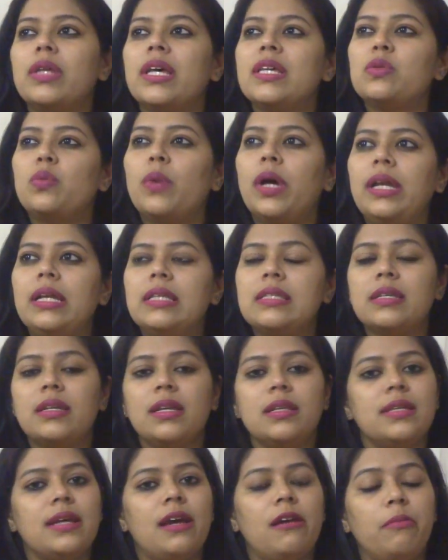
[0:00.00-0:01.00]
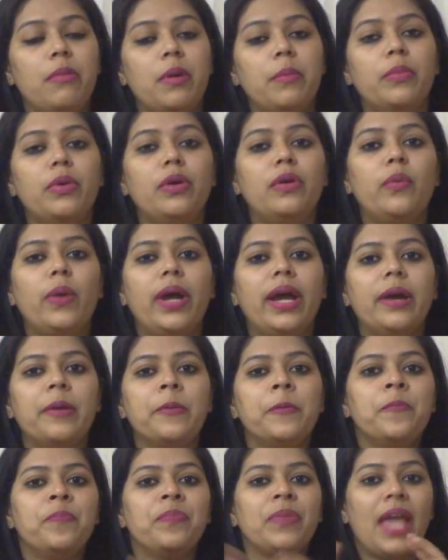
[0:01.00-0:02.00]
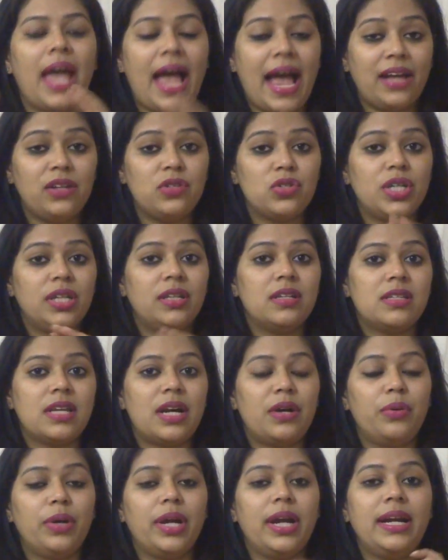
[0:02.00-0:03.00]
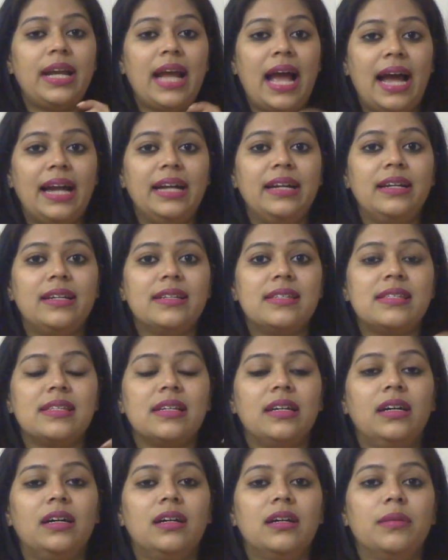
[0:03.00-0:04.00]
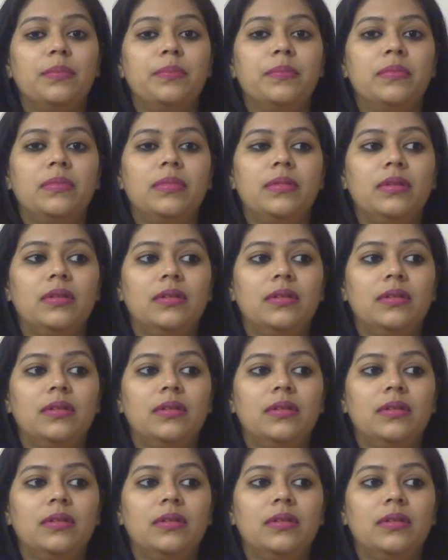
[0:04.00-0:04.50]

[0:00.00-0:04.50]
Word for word: There's one incident I remember where Angie, the surrogate, hands um,